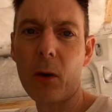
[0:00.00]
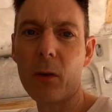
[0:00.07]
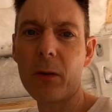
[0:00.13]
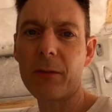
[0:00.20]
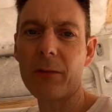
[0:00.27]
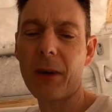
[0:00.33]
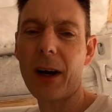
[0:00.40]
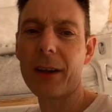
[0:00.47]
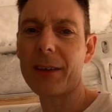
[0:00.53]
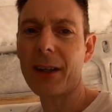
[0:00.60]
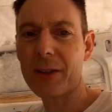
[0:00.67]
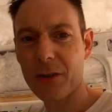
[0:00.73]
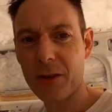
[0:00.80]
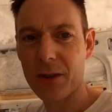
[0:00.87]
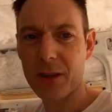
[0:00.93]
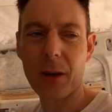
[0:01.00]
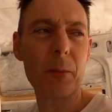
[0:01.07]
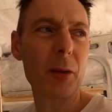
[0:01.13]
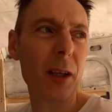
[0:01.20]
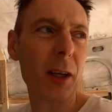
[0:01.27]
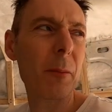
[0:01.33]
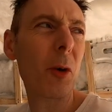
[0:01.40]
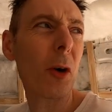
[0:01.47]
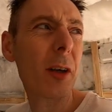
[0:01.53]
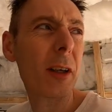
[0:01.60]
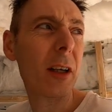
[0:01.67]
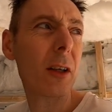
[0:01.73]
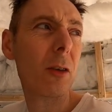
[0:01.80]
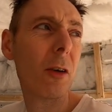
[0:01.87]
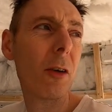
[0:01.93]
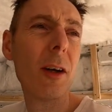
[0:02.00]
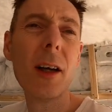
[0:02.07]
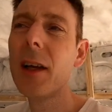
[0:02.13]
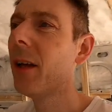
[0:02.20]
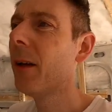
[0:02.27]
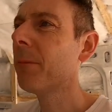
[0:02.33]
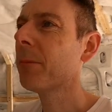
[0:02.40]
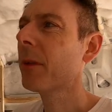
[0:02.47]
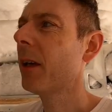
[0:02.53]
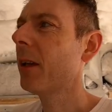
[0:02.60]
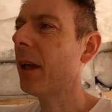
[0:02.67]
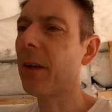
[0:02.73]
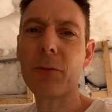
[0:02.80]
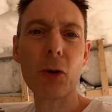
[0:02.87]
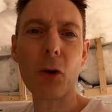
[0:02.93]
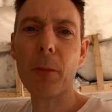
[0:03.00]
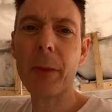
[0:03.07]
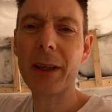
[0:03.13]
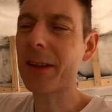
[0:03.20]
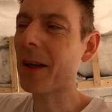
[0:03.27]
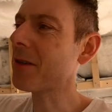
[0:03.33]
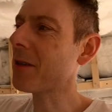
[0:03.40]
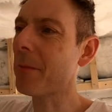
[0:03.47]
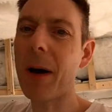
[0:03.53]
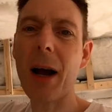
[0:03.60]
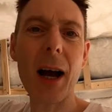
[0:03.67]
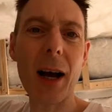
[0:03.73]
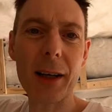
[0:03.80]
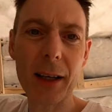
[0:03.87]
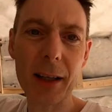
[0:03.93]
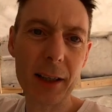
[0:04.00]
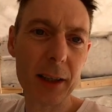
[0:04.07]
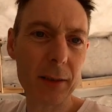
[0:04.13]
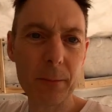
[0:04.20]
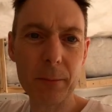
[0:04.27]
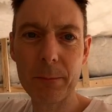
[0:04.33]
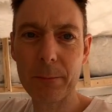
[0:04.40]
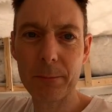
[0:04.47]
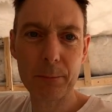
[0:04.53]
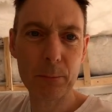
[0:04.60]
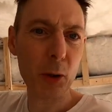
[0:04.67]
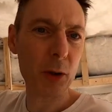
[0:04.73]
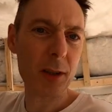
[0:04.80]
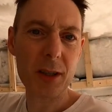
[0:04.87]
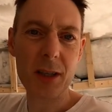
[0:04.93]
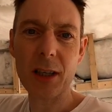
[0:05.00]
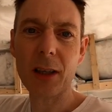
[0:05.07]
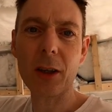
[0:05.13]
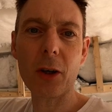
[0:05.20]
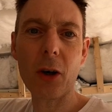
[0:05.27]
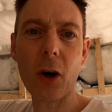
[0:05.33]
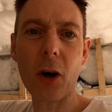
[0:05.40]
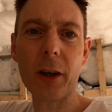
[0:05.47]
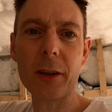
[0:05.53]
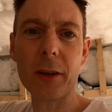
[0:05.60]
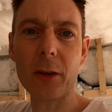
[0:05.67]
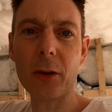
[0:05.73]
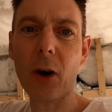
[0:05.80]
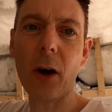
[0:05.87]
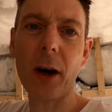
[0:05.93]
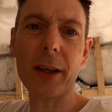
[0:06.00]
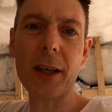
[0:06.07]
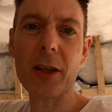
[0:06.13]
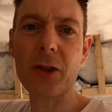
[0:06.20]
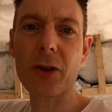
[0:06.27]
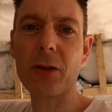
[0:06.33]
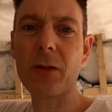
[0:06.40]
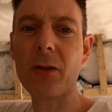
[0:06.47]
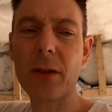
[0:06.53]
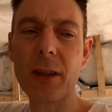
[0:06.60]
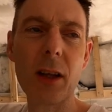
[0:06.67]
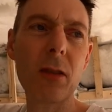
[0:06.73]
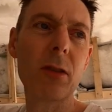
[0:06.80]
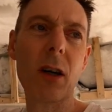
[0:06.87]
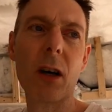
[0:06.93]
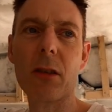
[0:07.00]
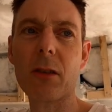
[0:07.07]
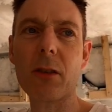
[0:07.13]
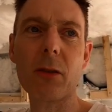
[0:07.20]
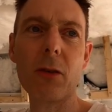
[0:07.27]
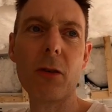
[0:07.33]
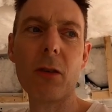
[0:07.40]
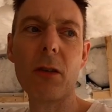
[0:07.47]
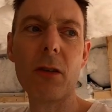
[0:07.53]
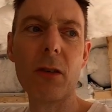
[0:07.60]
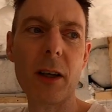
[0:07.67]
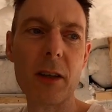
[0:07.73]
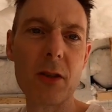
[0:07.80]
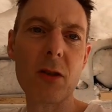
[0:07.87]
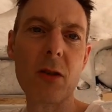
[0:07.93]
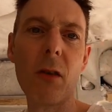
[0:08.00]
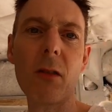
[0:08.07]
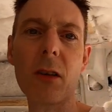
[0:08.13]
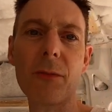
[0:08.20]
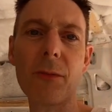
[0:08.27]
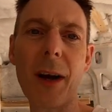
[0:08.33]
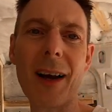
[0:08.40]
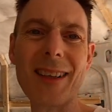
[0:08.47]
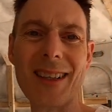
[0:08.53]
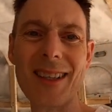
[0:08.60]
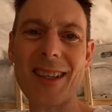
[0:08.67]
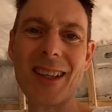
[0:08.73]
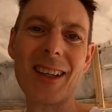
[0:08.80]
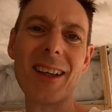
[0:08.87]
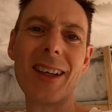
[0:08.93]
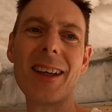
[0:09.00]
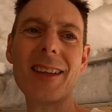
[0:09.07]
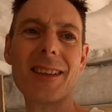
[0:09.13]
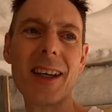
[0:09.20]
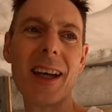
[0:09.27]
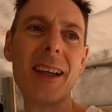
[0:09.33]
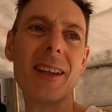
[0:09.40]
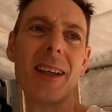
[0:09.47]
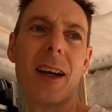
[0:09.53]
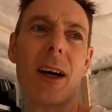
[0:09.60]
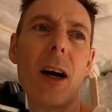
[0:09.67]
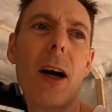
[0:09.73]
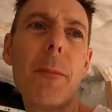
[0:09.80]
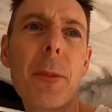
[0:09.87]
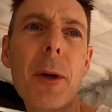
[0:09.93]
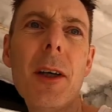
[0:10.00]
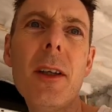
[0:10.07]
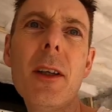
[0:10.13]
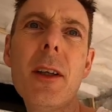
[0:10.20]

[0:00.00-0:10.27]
my own van, that's just something I'm not going to do. They've told me it doesn't matter. I can put the ceiling on, not an issue. They'll cut through, install the fan, seal it, tidy it up.